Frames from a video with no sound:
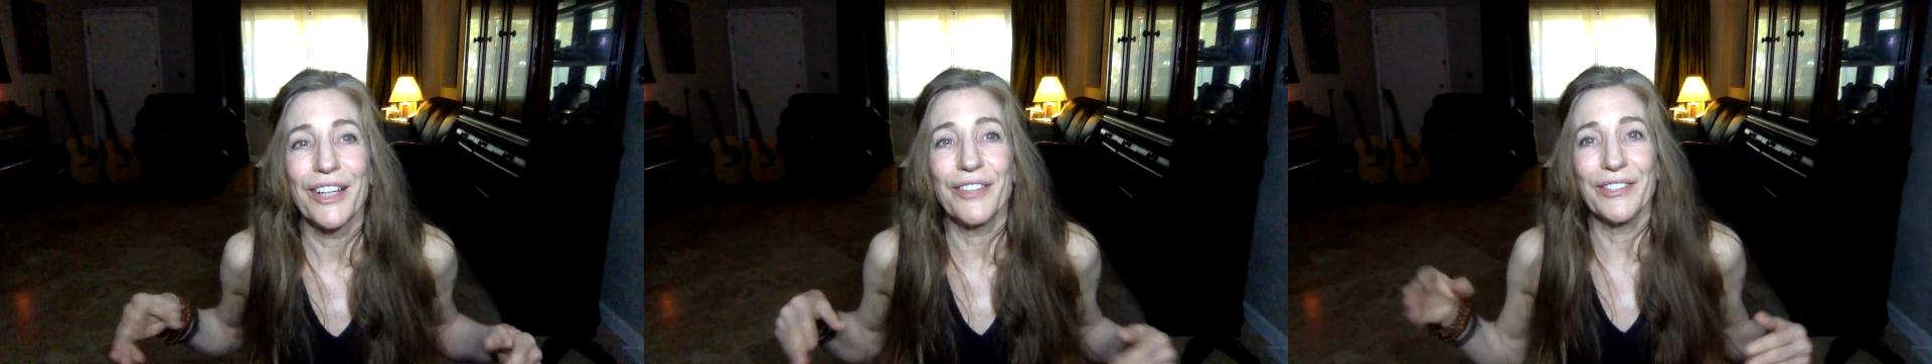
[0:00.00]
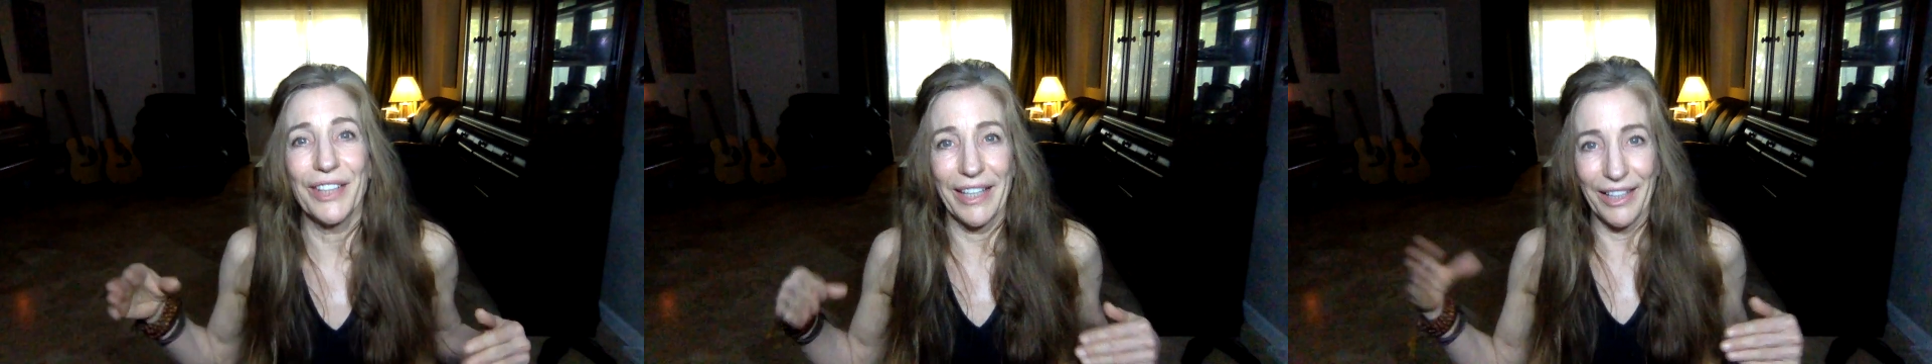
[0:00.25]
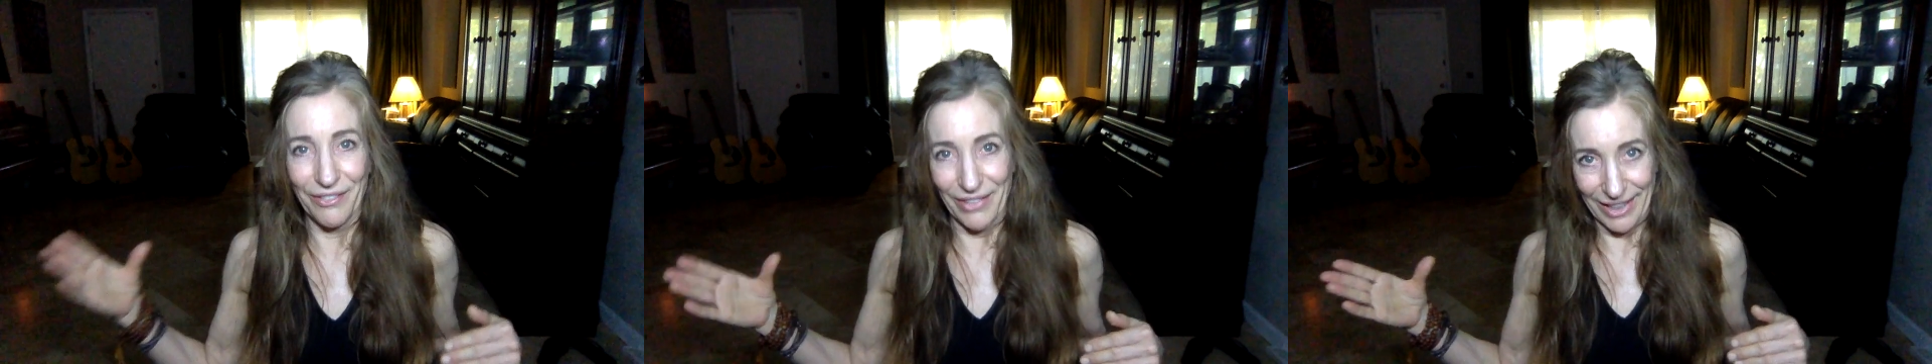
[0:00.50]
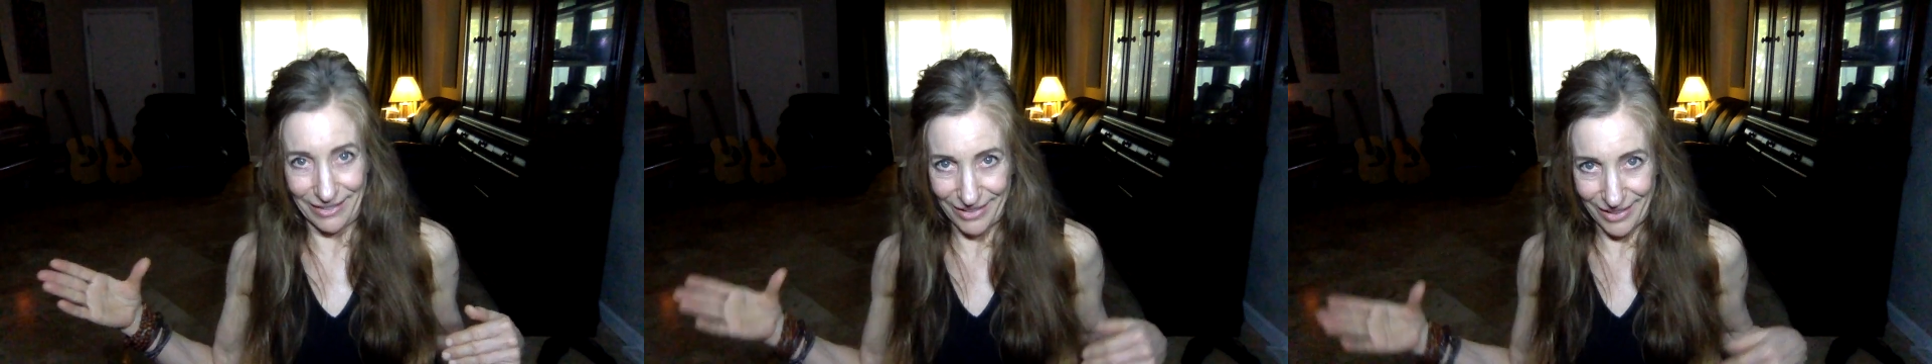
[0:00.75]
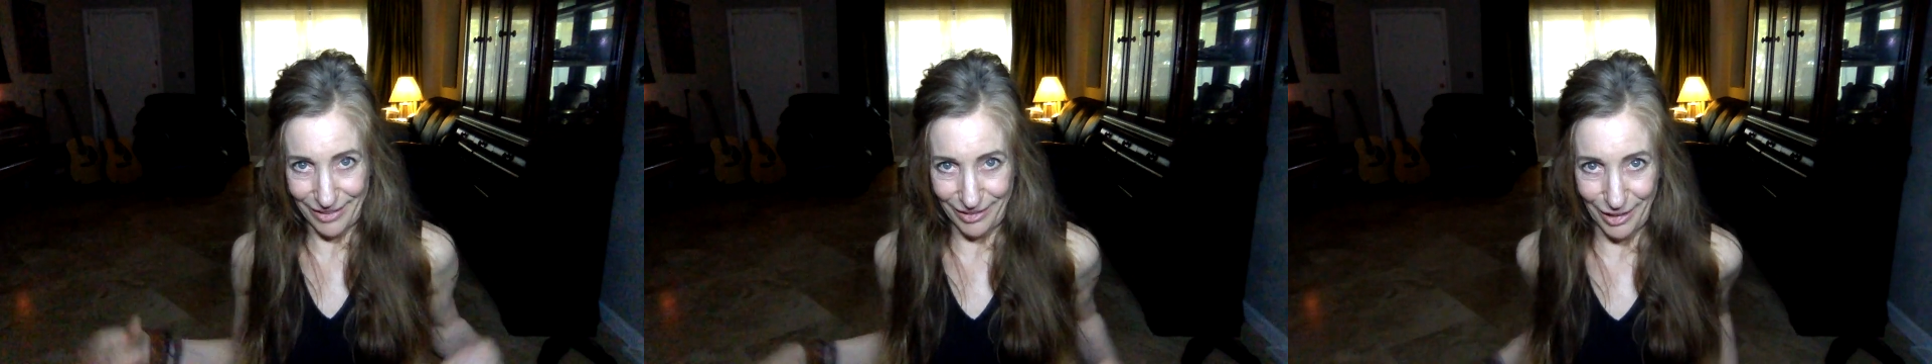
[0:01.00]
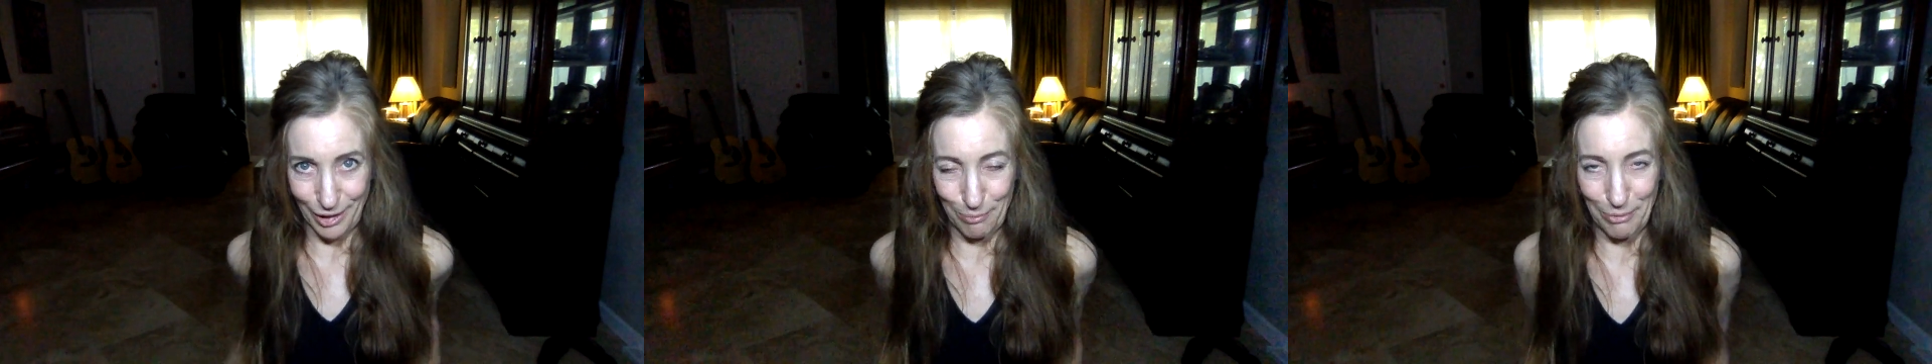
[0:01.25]
of the advanced
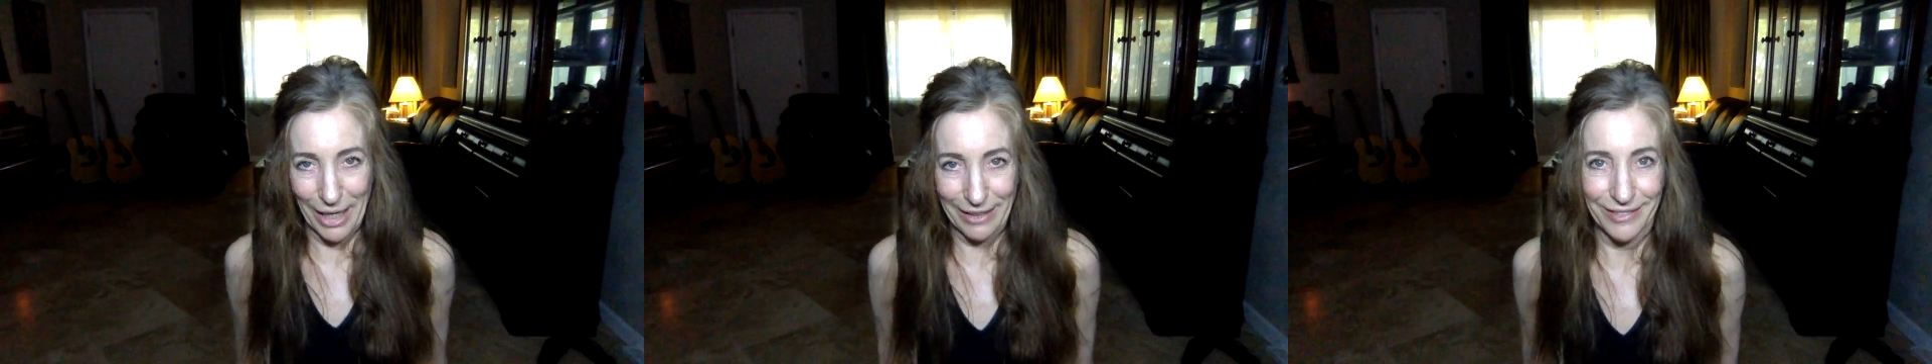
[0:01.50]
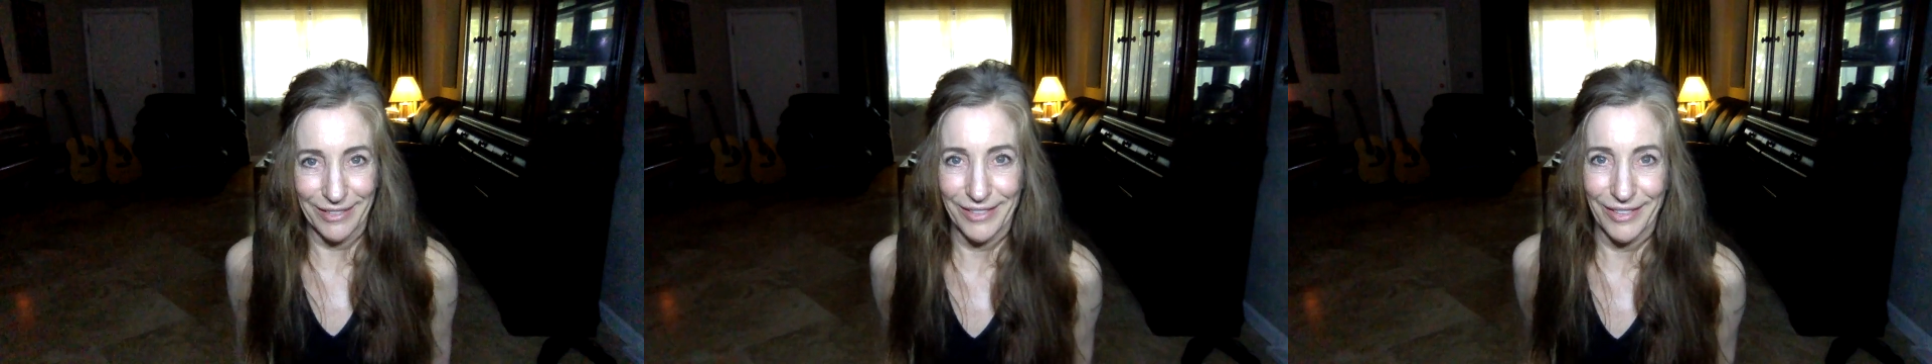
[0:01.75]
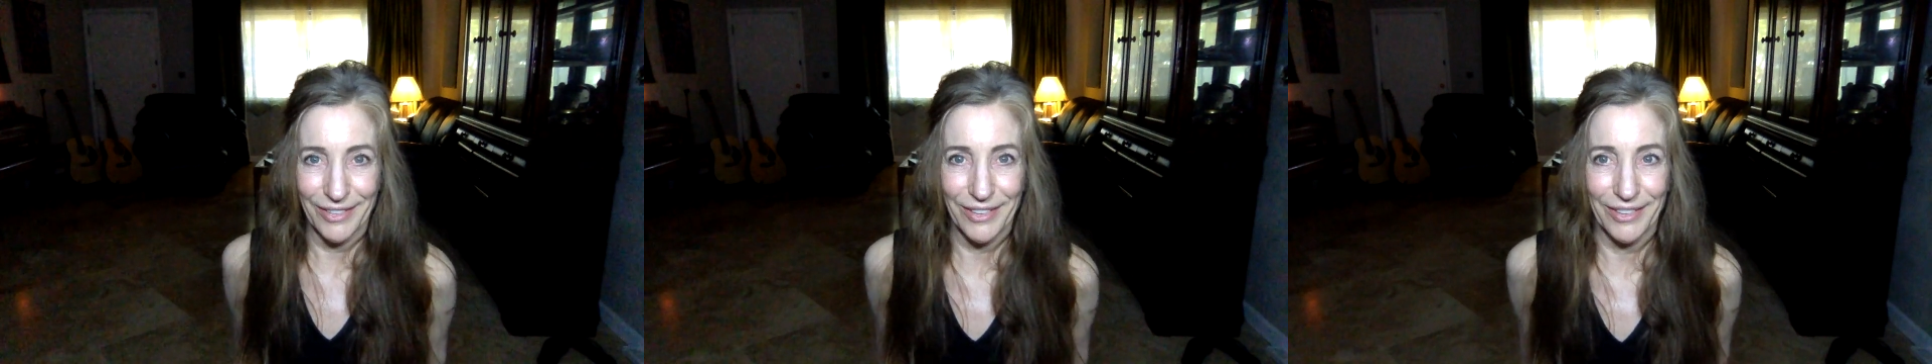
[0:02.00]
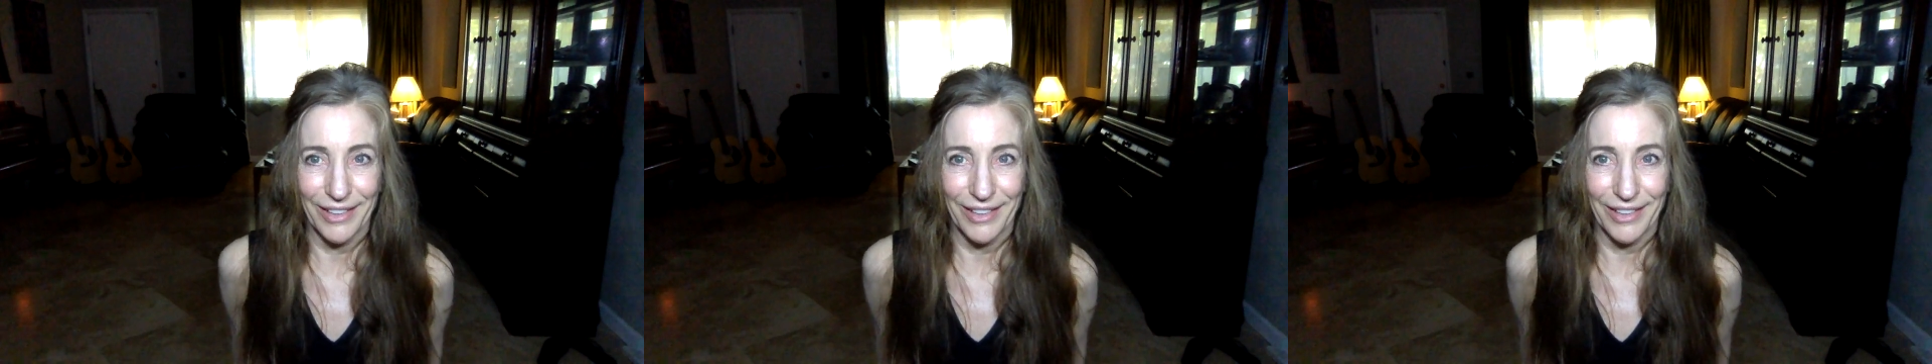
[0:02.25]
skincare practices